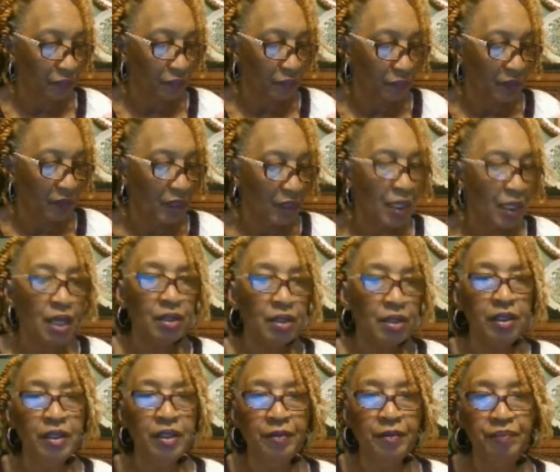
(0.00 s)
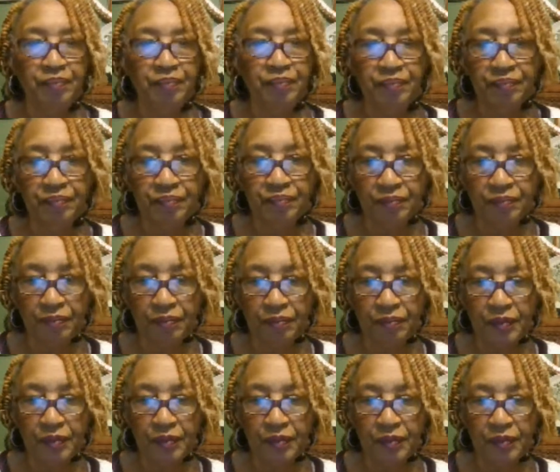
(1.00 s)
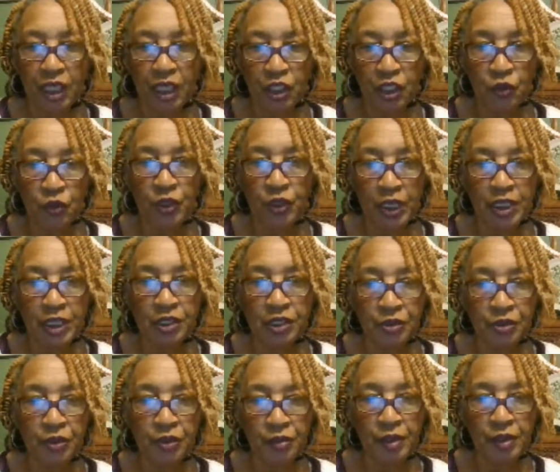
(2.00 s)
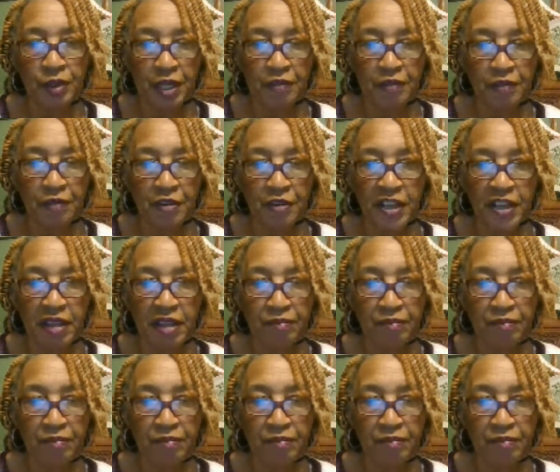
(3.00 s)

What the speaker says: Y'all know Google is truly your friend